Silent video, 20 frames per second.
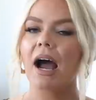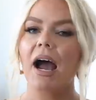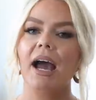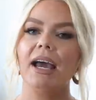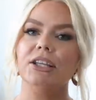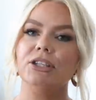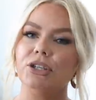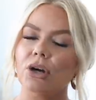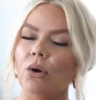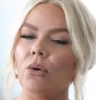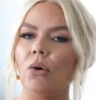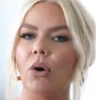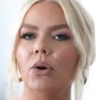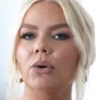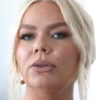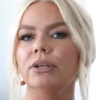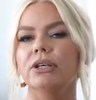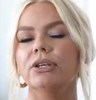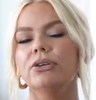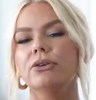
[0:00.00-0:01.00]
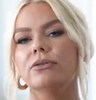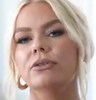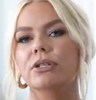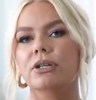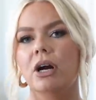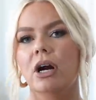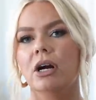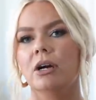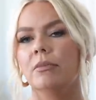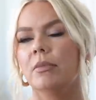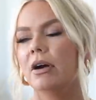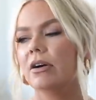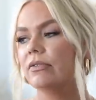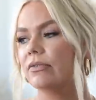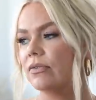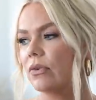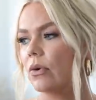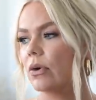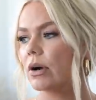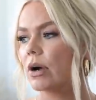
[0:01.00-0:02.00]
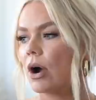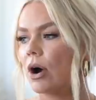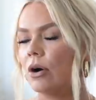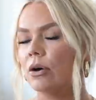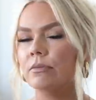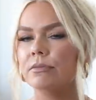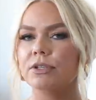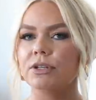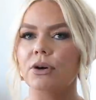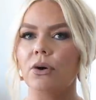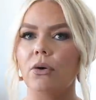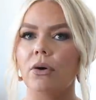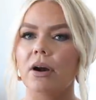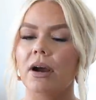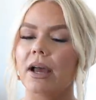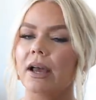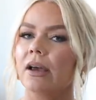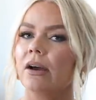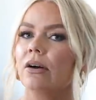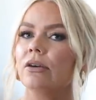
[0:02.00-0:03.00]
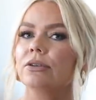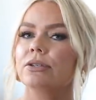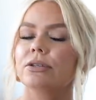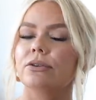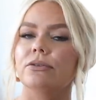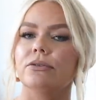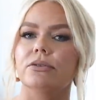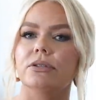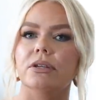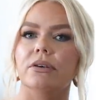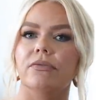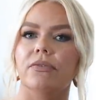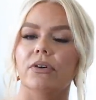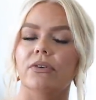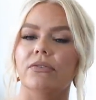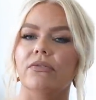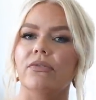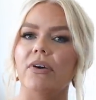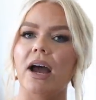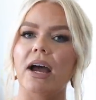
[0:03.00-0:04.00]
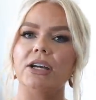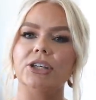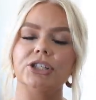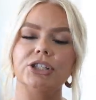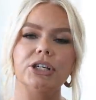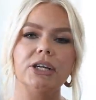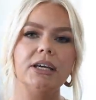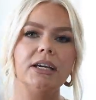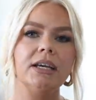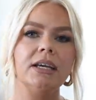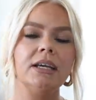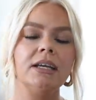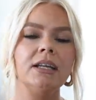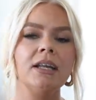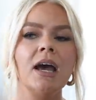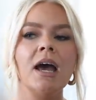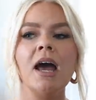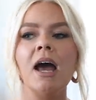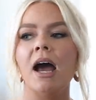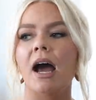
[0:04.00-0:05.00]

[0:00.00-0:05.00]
I don't only use Karma for home decor, I also use it for fashion,